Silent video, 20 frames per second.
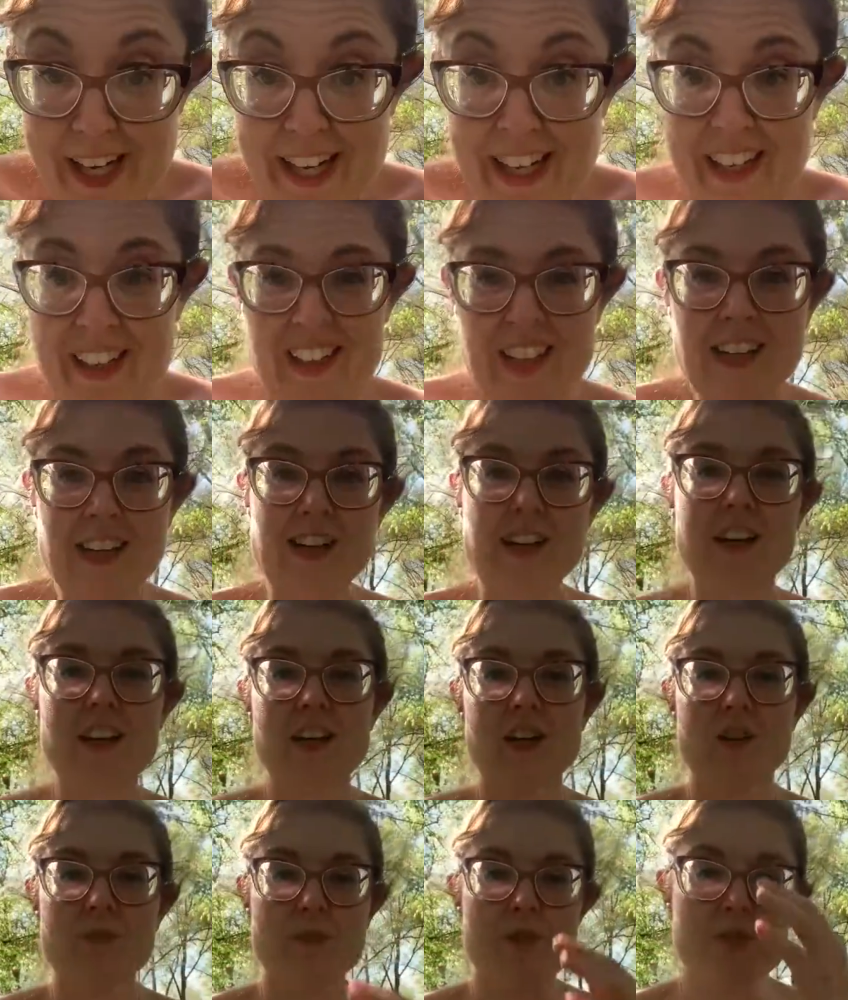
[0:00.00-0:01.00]
it
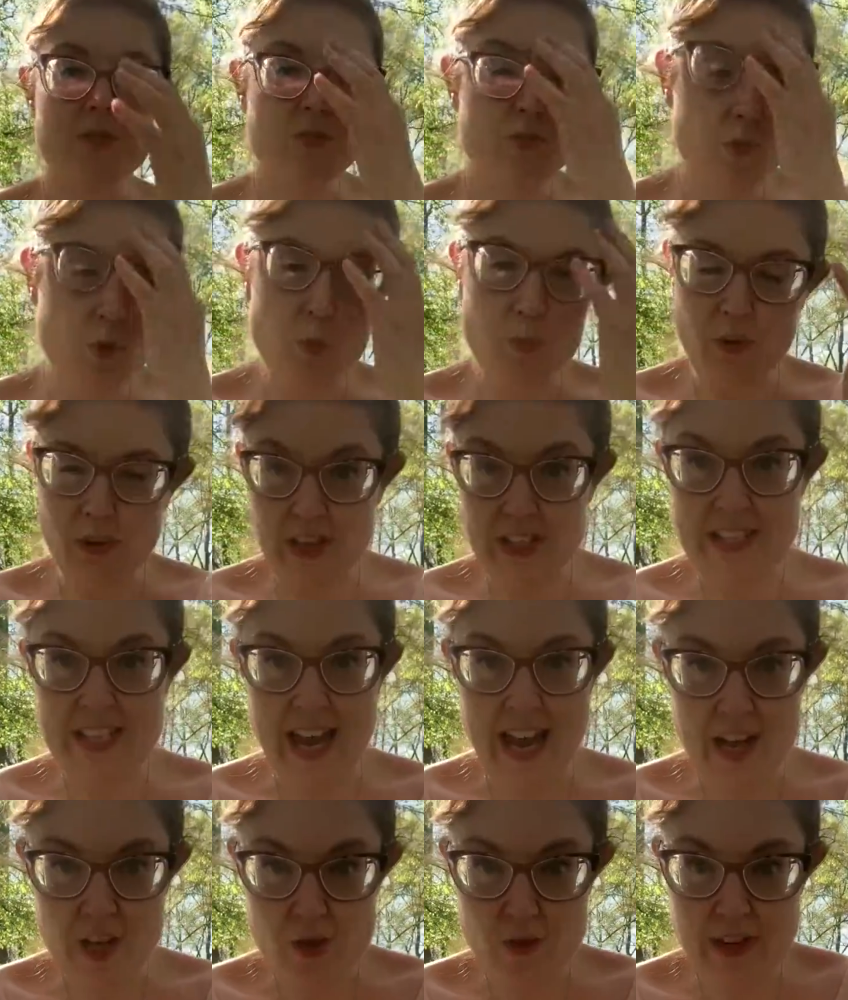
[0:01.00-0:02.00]
with super
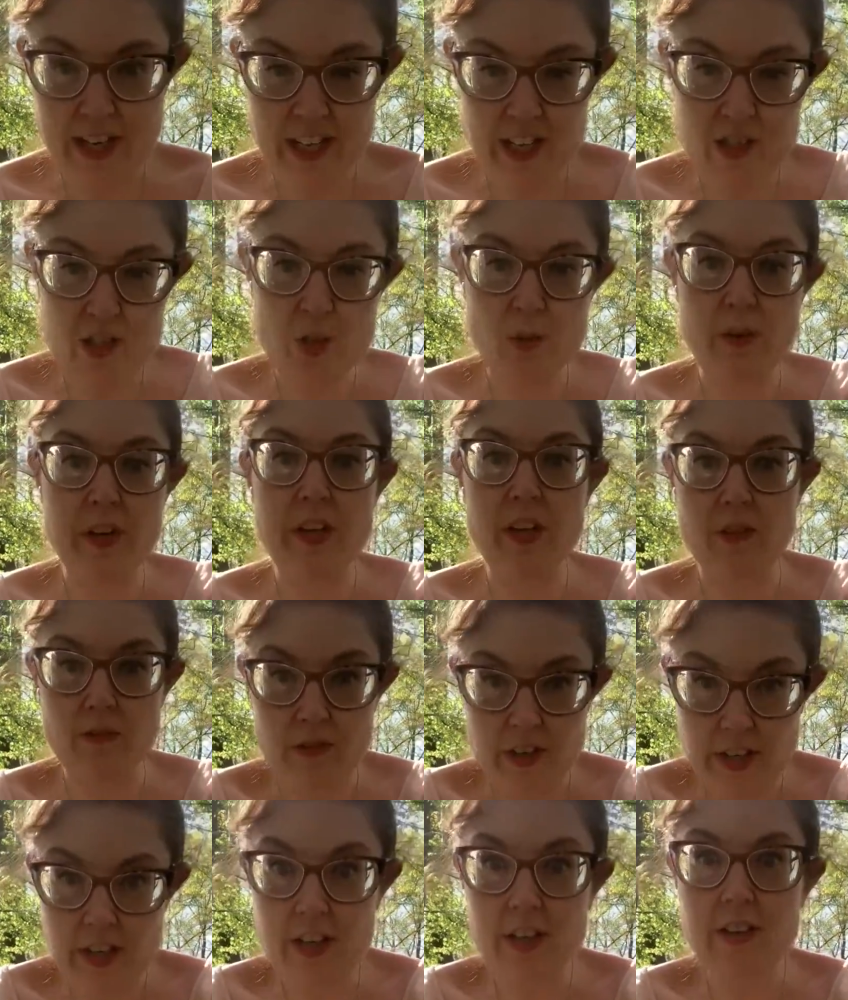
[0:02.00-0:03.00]
exaggerated so we can
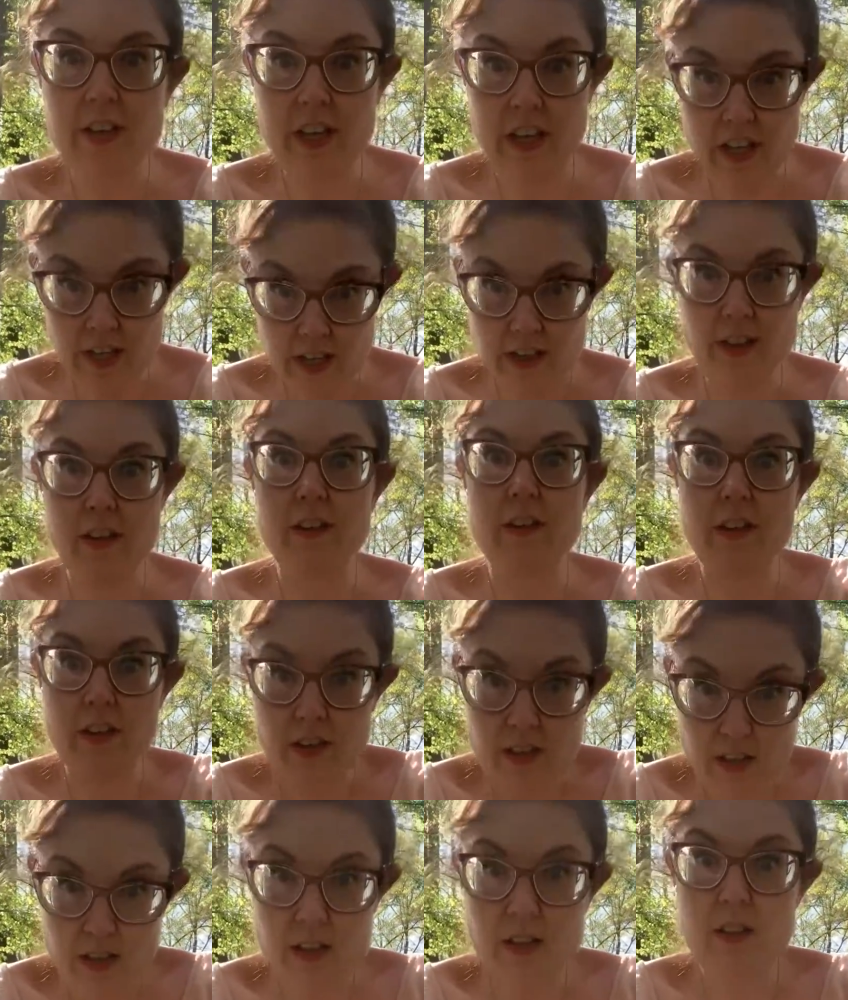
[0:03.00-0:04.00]
really hear
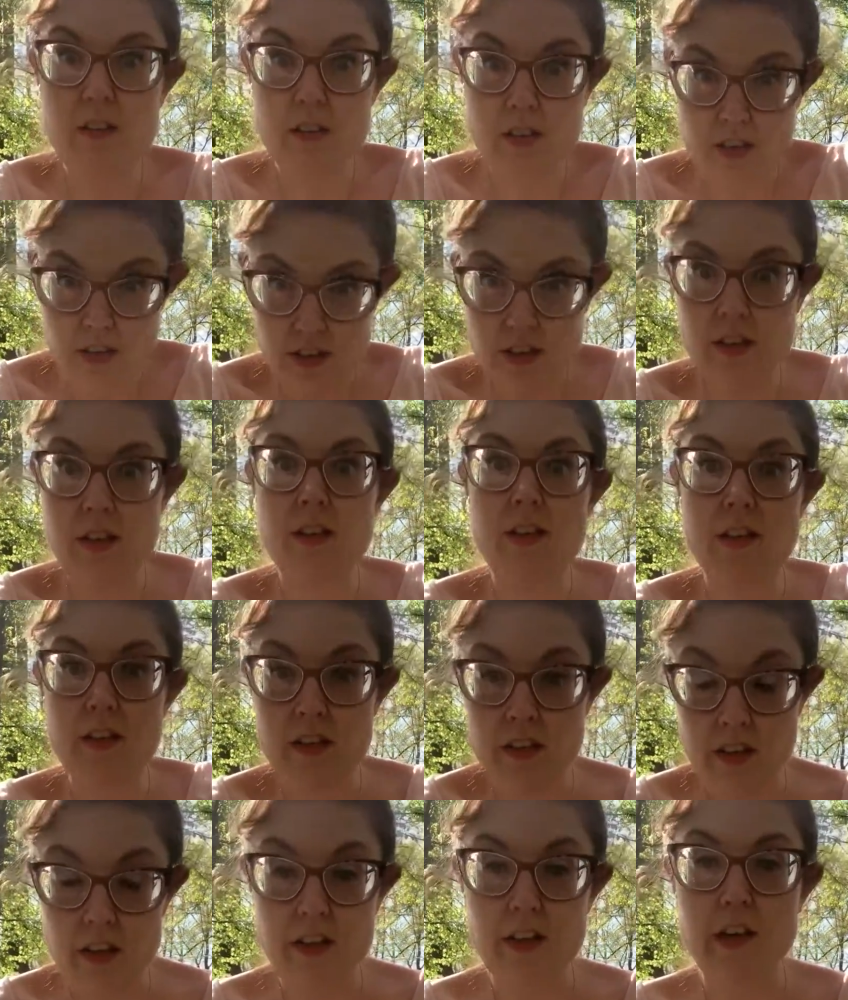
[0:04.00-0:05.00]

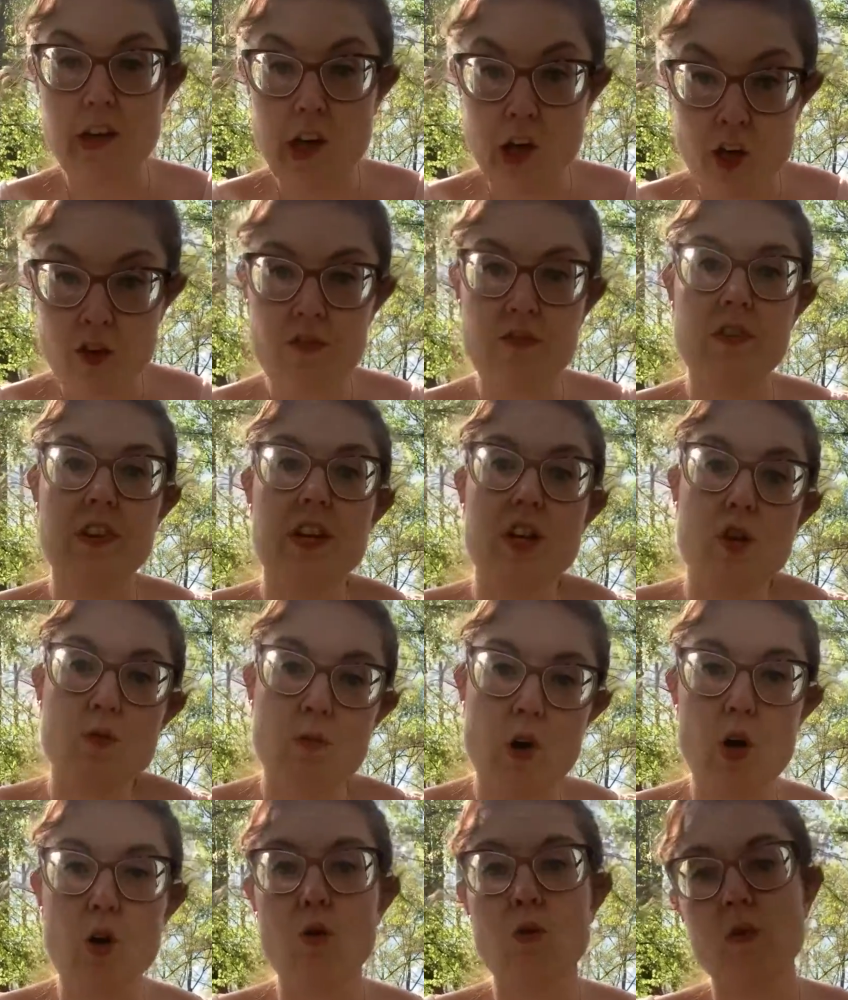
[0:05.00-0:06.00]
da-da-da-da-da-da, and hopefully you
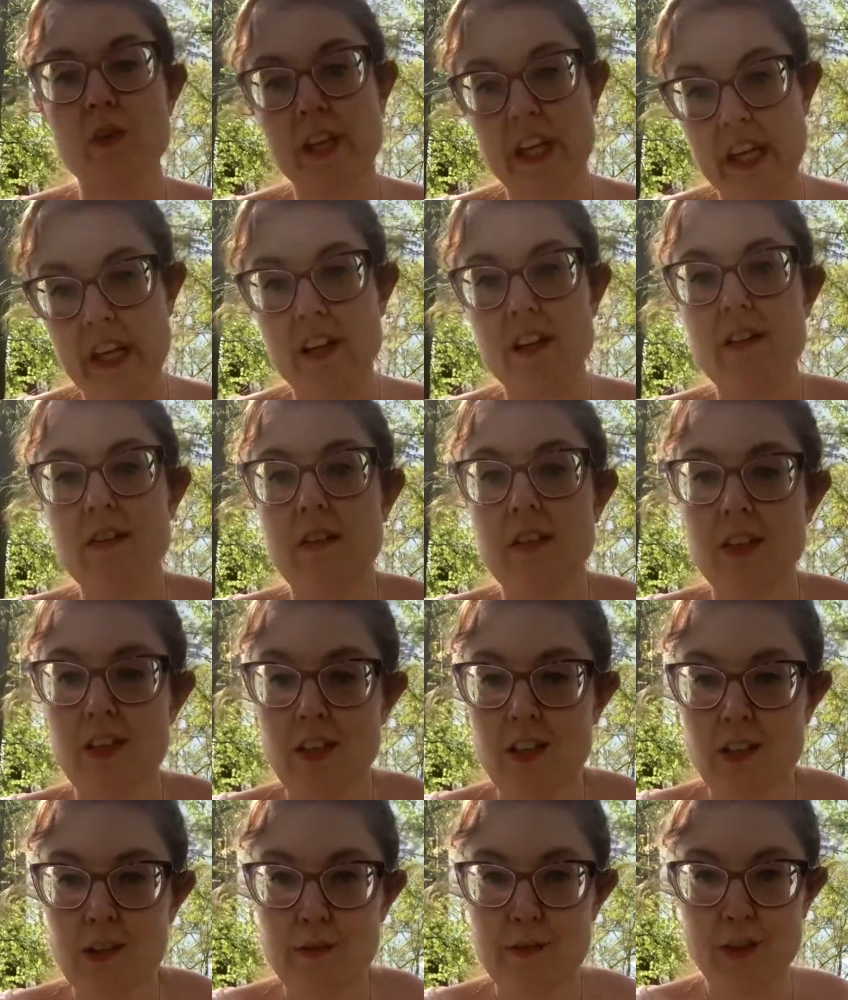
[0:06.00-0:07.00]
won't get
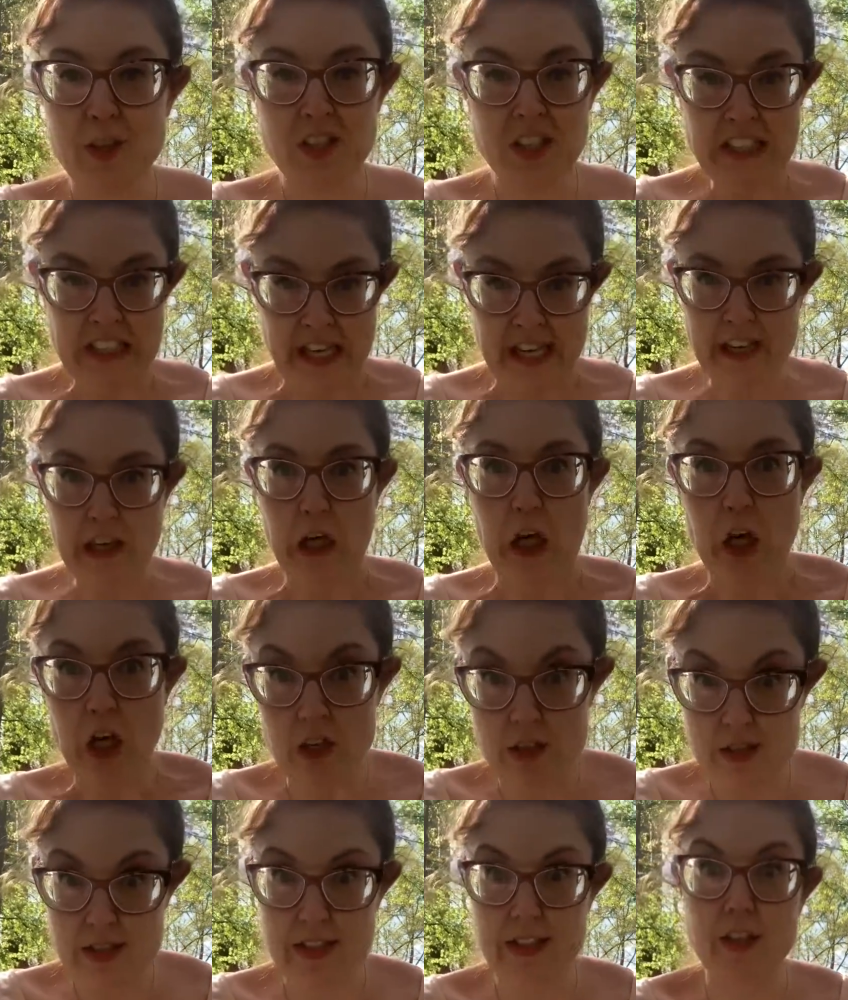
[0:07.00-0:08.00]
like car
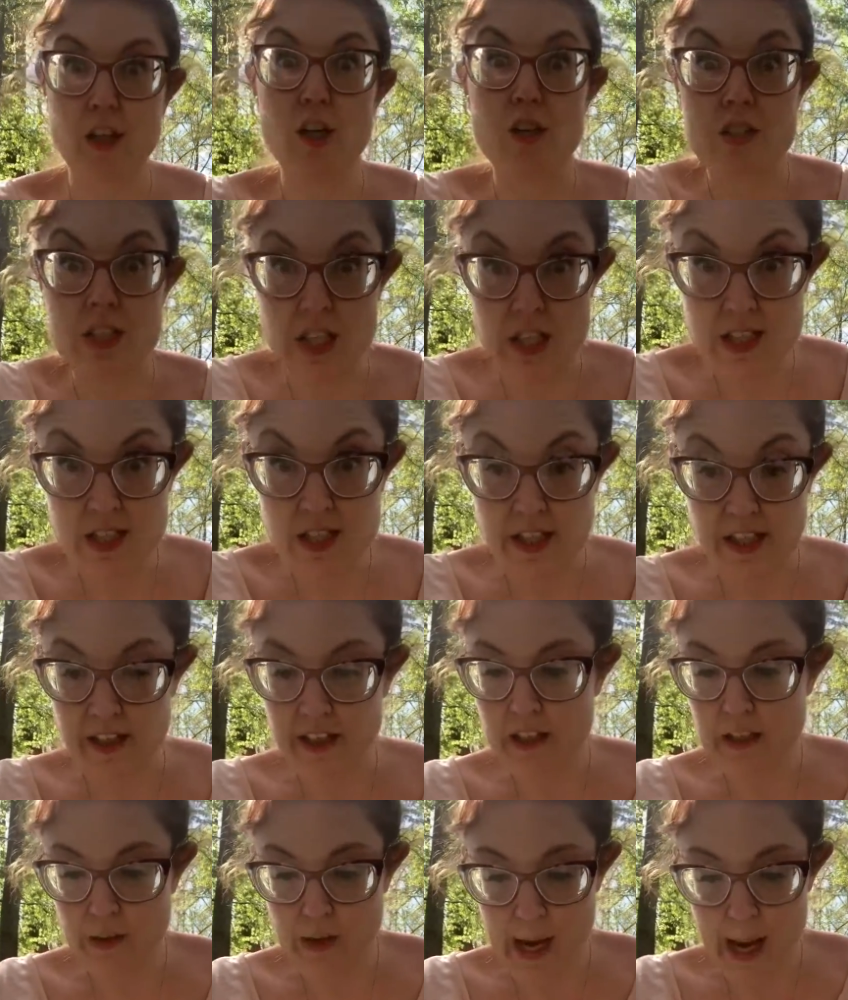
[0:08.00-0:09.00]
sick or seasick,
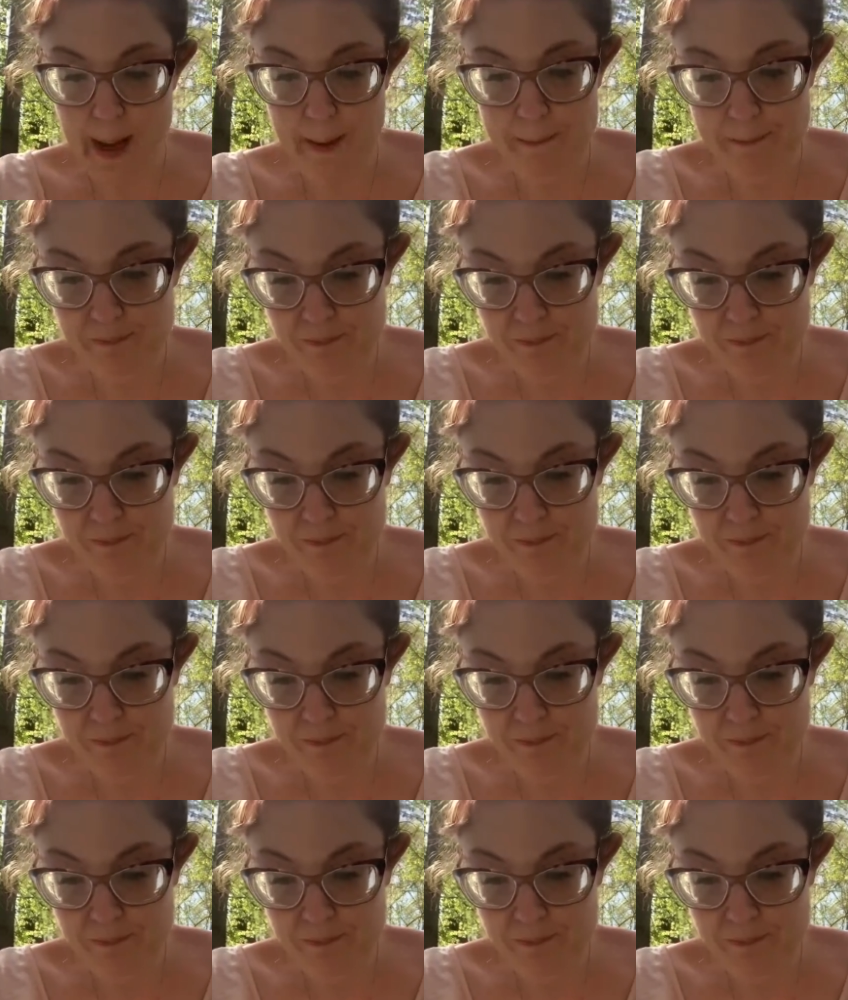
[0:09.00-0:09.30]
okay?